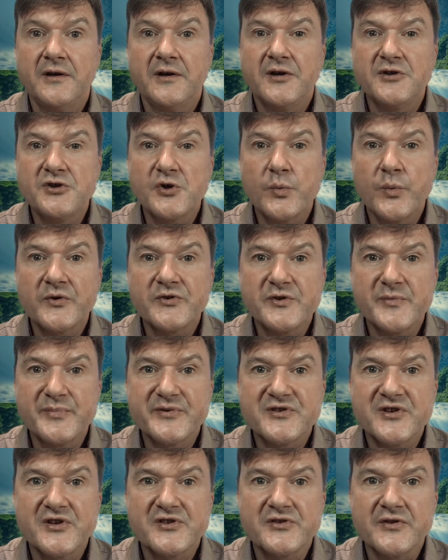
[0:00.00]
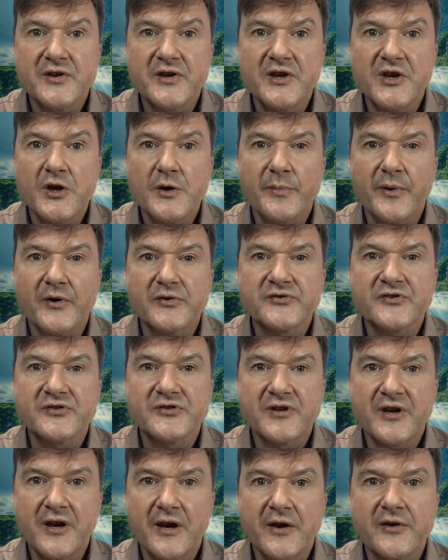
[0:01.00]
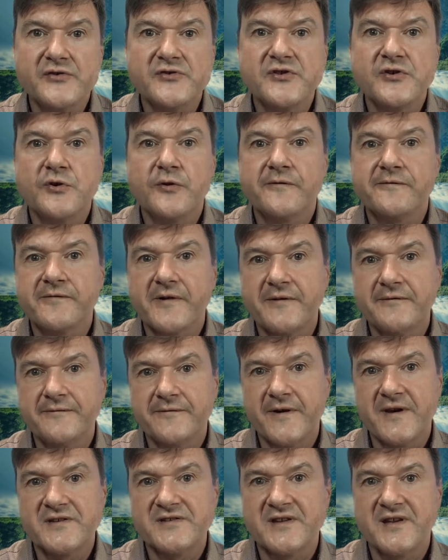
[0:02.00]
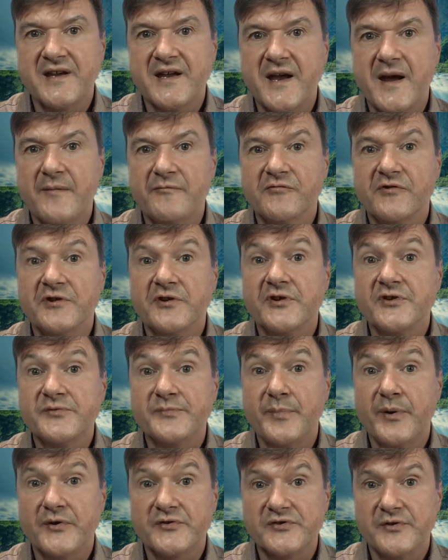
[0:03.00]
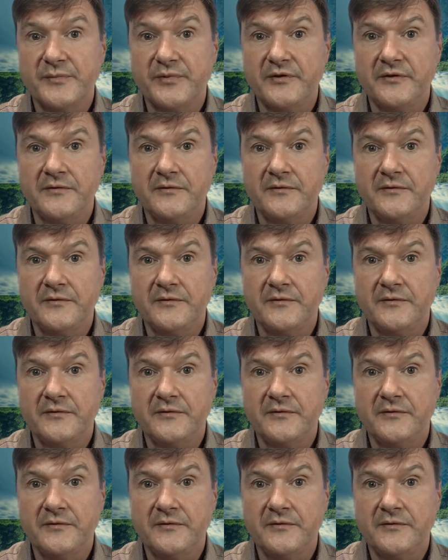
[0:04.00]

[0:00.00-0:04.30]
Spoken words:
and you'll want to position the Q box as close to your front-facing camera as possible.